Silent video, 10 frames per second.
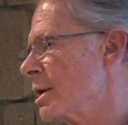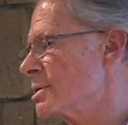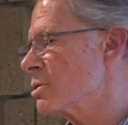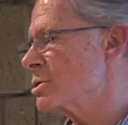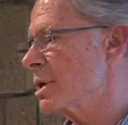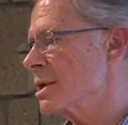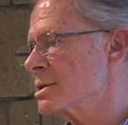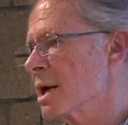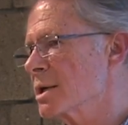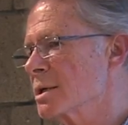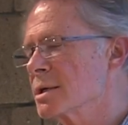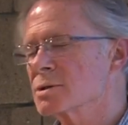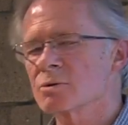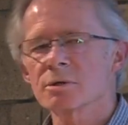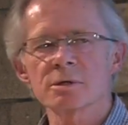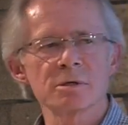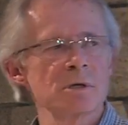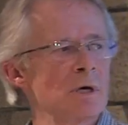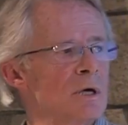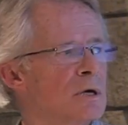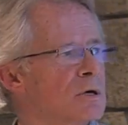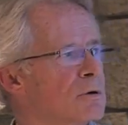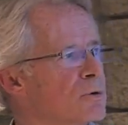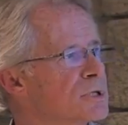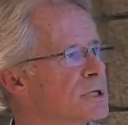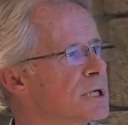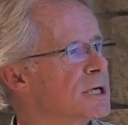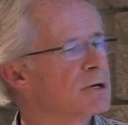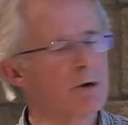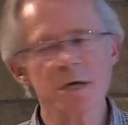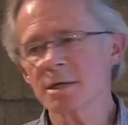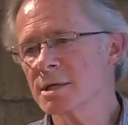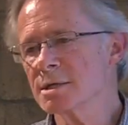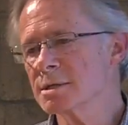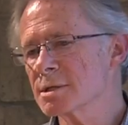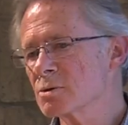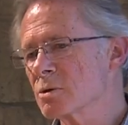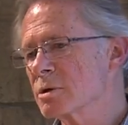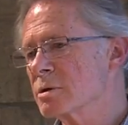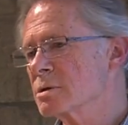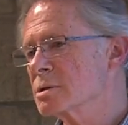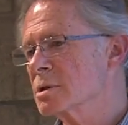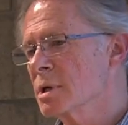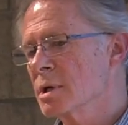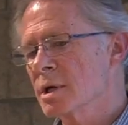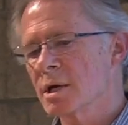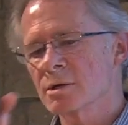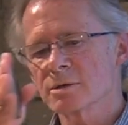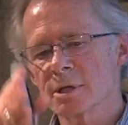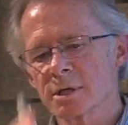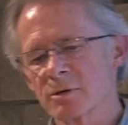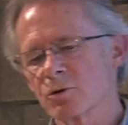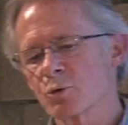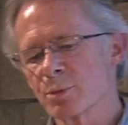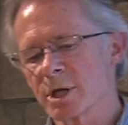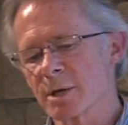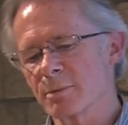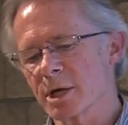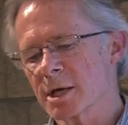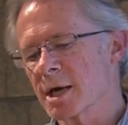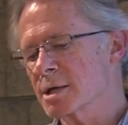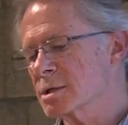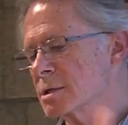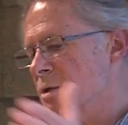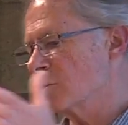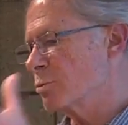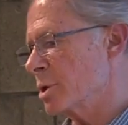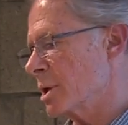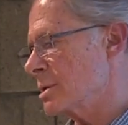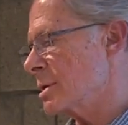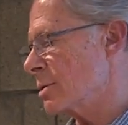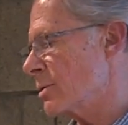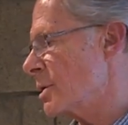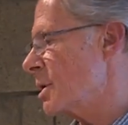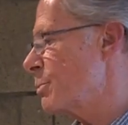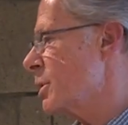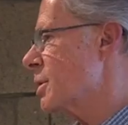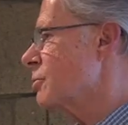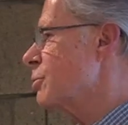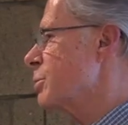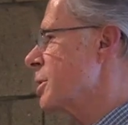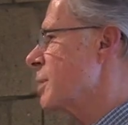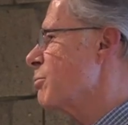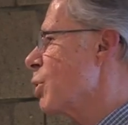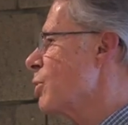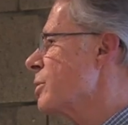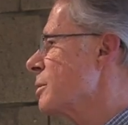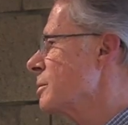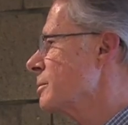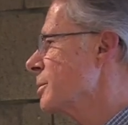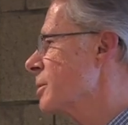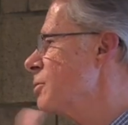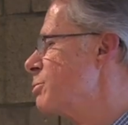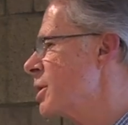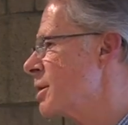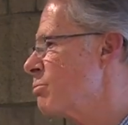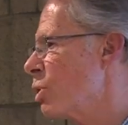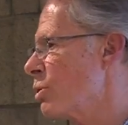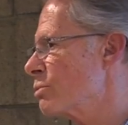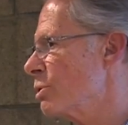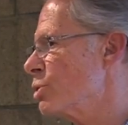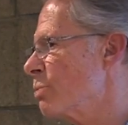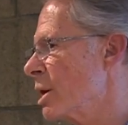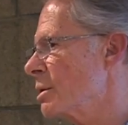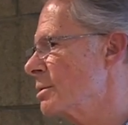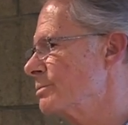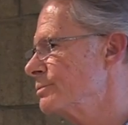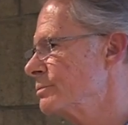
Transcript: that had social anxiety disorder or OCD or any of these disorders and looked at a group that had medication, a group that had psychotherapy, and a group that had both, the group that had both will do better